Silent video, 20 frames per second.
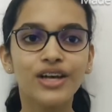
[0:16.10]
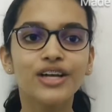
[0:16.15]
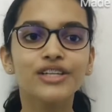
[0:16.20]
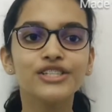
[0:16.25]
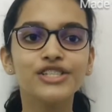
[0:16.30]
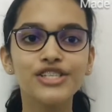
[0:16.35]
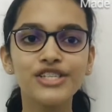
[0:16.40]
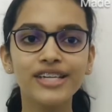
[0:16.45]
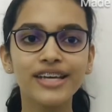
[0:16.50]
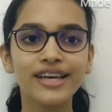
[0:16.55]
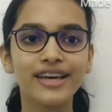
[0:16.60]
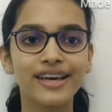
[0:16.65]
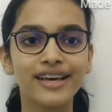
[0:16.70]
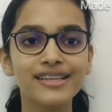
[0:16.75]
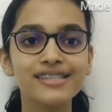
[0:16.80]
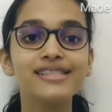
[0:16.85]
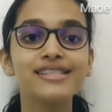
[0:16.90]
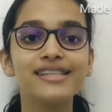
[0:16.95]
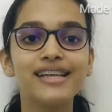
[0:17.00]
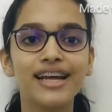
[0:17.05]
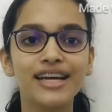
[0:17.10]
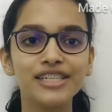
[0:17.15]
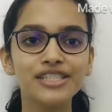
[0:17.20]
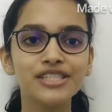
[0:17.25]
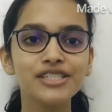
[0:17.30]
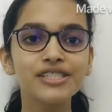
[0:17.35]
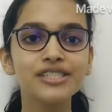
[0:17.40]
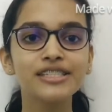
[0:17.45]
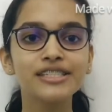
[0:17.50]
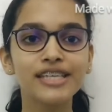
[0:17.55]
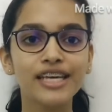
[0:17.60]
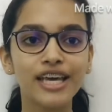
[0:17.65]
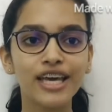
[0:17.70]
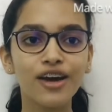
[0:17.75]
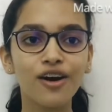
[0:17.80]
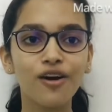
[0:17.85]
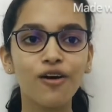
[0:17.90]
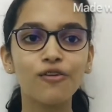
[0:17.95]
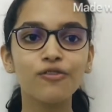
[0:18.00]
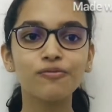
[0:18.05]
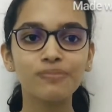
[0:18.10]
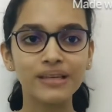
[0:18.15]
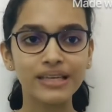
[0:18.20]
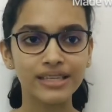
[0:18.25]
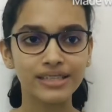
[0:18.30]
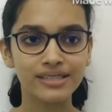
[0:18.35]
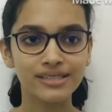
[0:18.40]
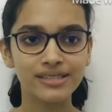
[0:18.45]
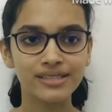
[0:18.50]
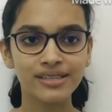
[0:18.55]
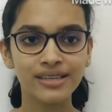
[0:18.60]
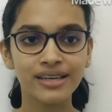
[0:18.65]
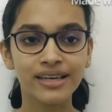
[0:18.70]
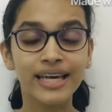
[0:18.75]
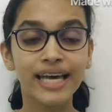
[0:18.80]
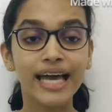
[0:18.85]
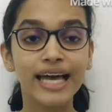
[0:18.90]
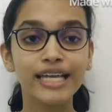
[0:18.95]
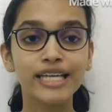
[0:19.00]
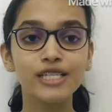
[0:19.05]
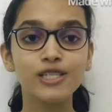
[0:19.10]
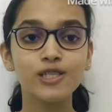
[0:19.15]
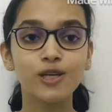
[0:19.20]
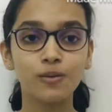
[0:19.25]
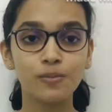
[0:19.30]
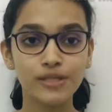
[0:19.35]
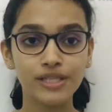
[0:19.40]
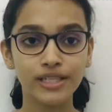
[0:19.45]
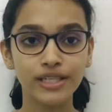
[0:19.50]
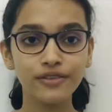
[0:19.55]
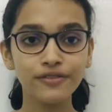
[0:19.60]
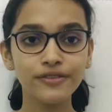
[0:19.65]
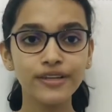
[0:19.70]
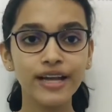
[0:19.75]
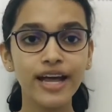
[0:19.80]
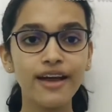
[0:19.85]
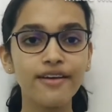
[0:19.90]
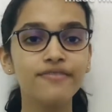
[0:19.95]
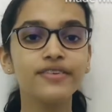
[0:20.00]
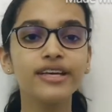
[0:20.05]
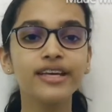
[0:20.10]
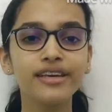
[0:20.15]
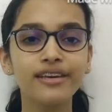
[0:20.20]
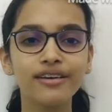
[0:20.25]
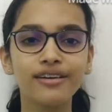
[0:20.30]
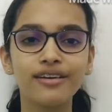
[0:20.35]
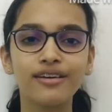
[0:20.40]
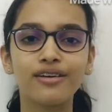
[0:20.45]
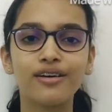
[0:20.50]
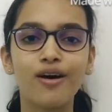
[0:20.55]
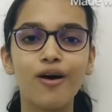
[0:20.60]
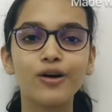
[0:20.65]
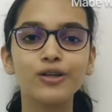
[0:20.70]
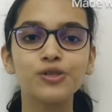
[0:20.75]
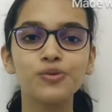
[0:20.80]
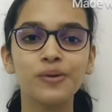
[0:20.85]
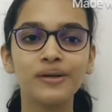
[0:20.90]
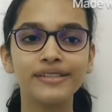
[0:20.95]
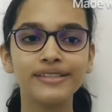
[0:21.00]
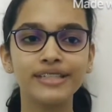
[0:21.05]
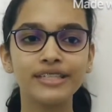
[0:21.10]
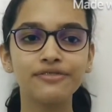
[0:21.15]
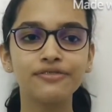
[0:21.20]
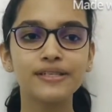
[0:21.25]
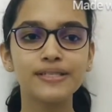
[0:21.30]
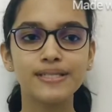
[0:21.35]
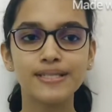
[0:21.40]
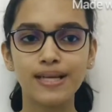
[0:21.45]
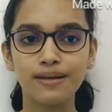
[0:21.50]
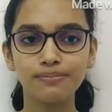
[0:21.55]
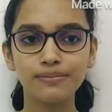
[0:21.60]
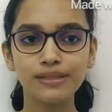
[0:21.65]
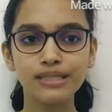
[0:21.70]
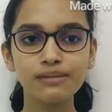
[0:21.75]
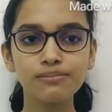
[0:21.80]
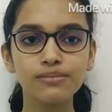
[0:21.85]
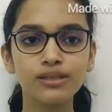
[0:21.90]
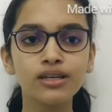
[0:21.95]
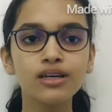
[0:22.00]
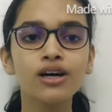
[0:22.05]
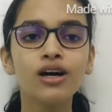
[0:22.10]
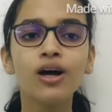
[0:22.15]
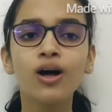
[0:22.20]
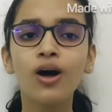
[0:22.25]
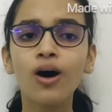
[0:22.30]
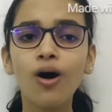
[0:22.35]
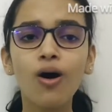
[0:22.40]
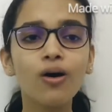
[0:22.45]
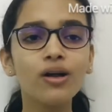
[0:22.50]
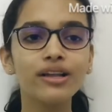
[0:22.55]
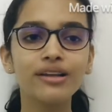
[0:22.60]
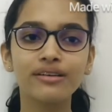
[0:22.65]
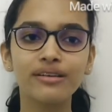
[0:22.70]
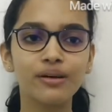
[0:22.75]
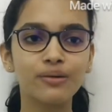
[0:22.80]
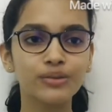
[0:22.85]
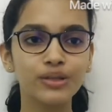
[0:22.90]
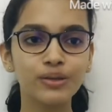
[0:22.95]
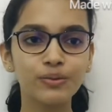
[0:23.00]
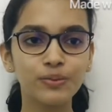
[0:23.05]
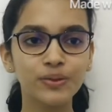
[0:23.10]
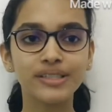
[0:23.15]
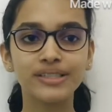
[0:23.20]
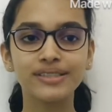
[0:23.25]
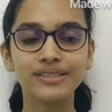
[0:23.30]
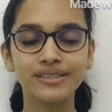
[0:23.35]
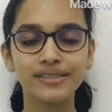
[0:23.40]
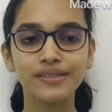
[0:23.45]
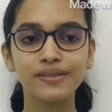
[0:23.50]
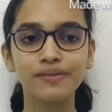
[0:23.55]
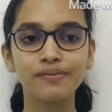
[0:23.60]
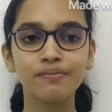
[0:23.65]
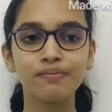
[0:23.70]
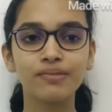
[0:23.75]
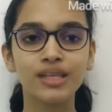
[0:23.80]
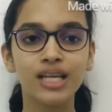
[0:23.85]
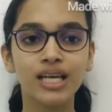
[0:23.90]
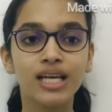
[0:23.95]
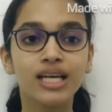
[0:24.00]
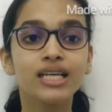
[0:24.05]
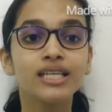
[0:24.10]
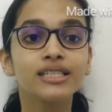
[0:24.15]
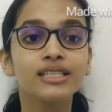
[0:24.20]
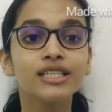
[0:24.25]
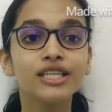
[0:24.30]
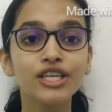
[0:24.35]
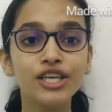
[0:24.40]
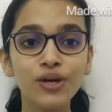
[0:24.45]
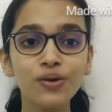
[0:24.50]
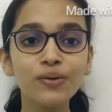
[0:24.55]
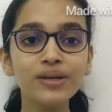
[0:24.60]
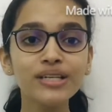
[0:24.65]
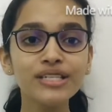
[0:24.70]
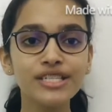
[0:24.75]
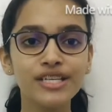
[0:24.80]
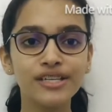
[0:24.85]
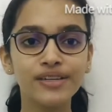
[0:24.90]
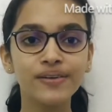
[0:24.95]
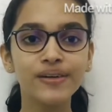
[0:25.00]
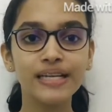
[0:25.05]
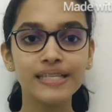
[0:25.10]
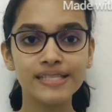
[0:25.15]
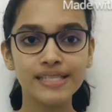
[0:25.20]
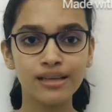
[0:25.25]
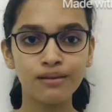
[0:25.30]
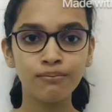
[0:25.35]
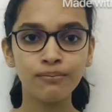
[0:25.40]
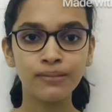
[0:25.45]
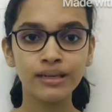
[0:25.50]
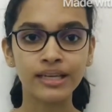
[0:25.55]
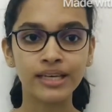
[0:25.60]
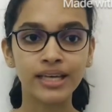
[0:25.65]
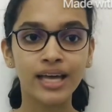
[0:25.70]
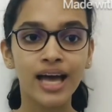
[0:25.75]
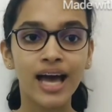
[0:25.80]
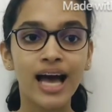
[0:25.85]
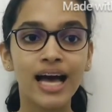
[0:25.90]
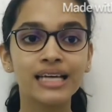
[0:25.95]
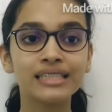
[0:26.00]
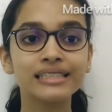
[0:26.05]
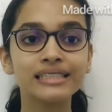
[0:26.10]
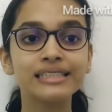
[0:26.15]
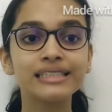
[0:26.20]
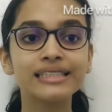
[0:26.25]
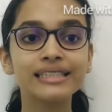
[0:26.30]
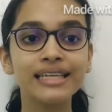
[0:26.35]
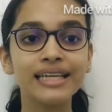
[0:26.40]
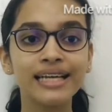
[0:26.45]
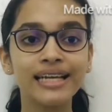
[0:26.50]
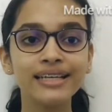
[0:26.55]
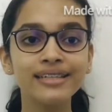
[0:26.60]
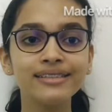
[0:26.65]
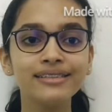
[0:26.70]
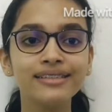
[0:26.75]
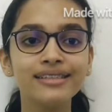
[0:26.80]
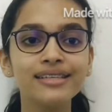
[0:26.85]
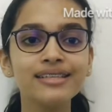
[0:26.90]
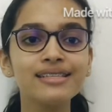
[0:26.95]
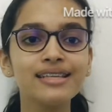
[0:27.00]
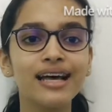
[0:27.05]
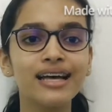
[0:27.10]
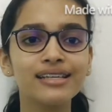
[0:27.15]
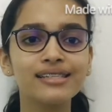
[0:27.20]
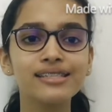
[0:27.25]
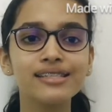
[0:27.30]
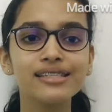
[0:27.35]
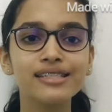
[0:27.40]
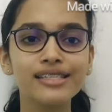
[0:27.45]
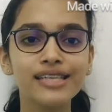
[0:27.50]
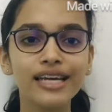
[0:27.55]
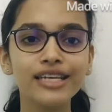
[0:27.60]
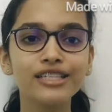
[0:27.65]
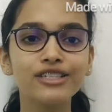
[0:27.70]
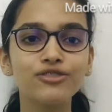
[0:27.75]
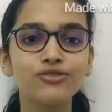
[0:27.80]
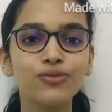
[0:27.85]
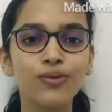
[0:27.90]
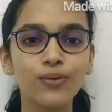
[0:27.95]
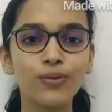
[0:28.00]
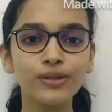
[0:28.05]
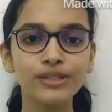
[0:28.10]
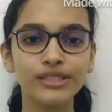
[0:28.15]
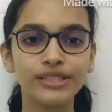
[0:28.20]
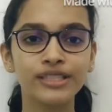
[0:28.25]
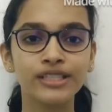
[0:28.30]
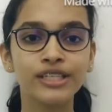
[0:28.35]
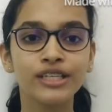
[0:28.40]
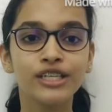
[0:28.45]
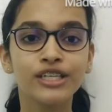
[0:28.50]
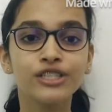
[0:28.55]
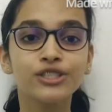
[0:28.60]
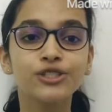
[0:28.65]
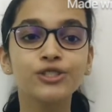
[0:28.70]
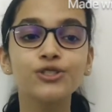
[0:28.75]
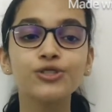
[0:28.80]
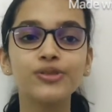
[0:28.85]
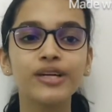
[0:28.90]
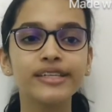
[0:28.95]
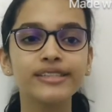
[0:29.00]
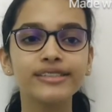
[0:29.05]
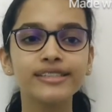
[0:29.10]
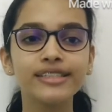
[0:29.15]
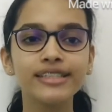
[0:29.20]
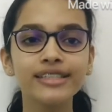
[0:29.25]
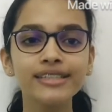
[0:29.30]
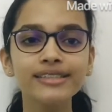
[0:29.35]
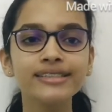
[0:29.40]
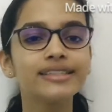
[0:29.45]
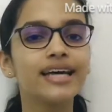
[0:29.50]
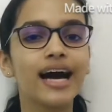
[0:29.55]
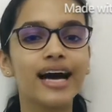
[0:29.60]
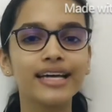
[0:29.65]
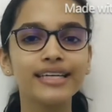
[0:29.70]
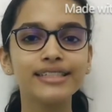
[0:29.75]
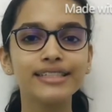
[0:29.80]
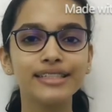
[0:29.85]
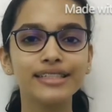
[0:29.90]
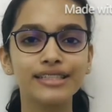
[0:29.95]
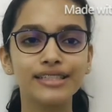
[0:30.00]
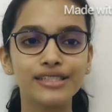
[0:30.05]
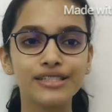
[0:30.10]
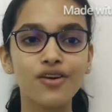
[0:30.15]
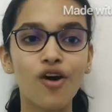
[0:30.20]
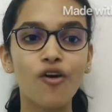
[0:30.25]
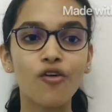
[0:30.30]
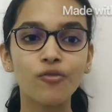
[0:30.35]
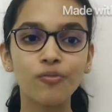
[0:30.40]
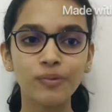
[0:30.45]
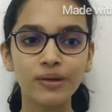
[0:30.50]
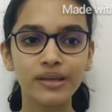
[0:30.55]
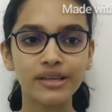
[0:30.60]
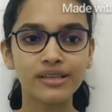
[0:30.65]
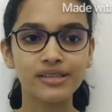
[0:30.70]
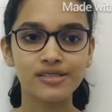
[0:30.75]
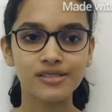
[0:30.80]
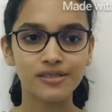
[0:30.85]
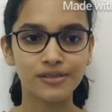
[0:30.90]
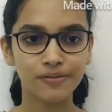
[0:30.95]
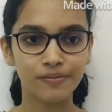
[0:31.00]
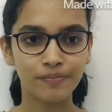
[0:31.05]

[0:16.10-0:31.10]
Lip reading: Today is the National Day of Peace. It is observed every year on 21st September all around the world. The UN General Assembly has declared this as a day devoted to strengthening the ideals of peace.